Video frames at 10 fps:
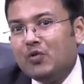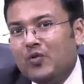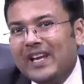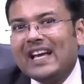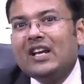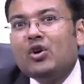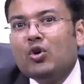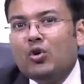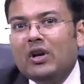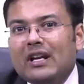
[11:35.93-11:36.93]
we can
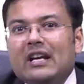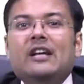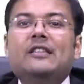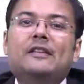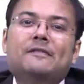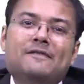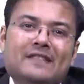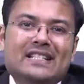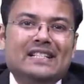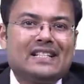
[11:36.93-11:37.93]
hold the
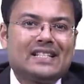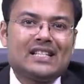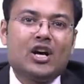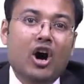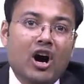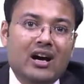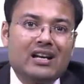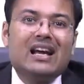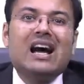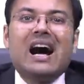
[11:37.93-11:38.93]
fundus or
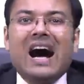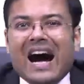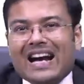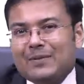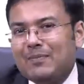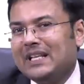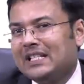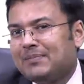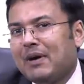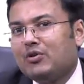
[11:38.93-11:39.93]

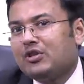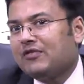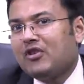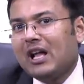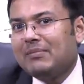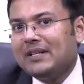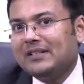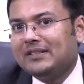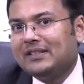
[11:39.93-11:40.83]
Hartmann's pouch of gallbladder.